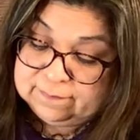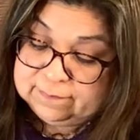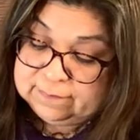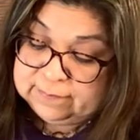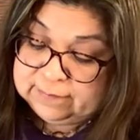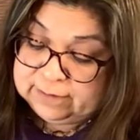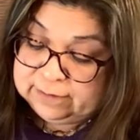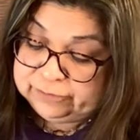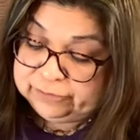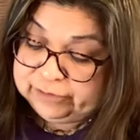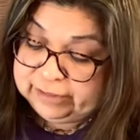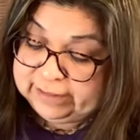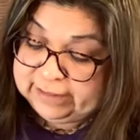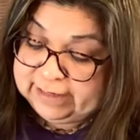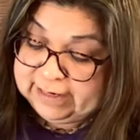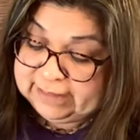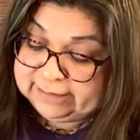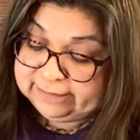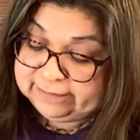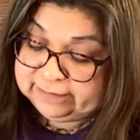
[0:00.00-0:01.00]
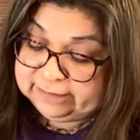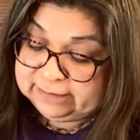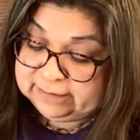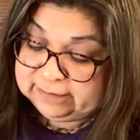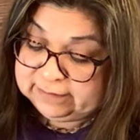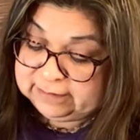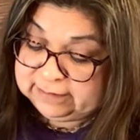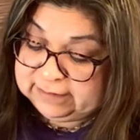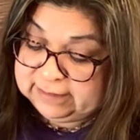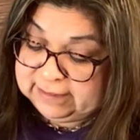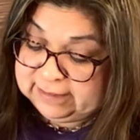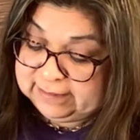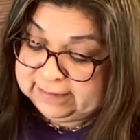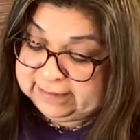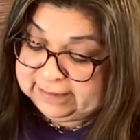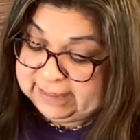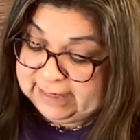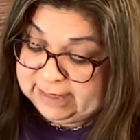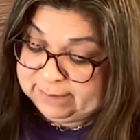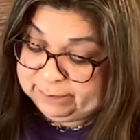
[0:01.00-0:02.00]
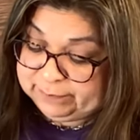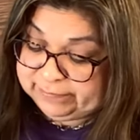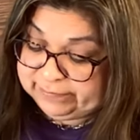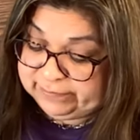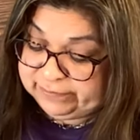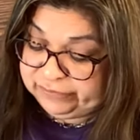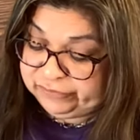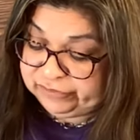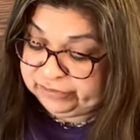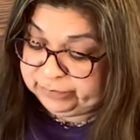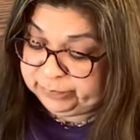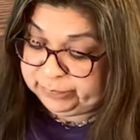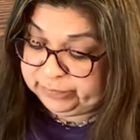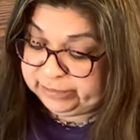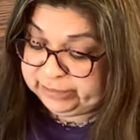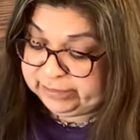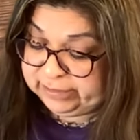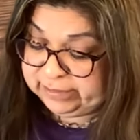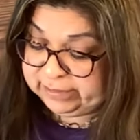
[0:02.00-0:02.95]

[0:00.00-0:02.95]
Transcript: I'll try not to cut the composition book.